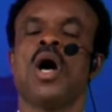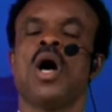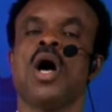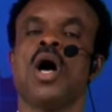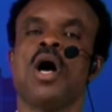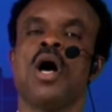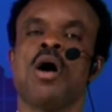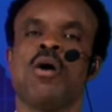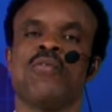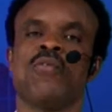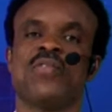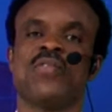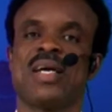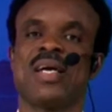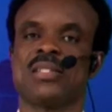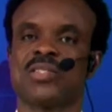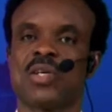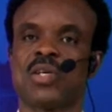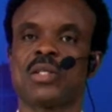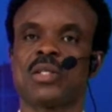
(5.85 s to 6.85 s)
of uh,
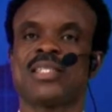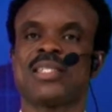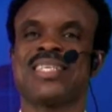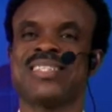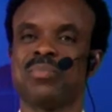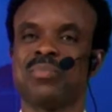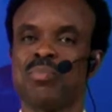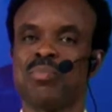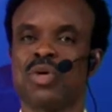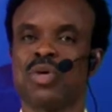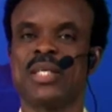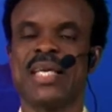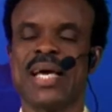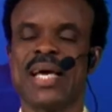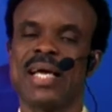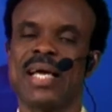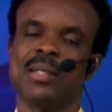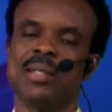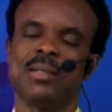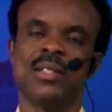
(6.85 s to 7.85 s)
Success, Money,
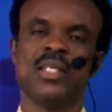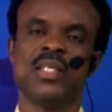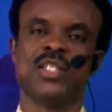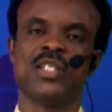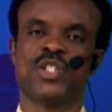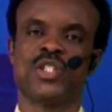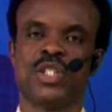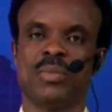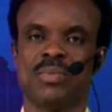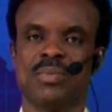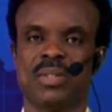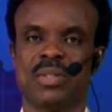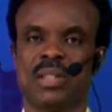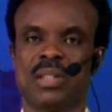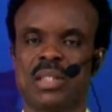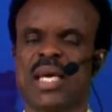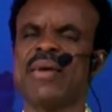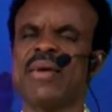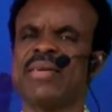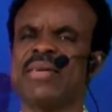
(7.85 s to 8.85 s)
and Leadership
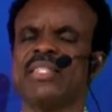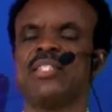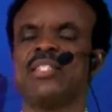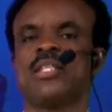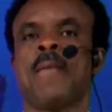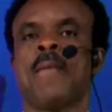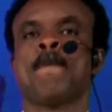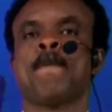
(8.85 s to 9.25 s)
series.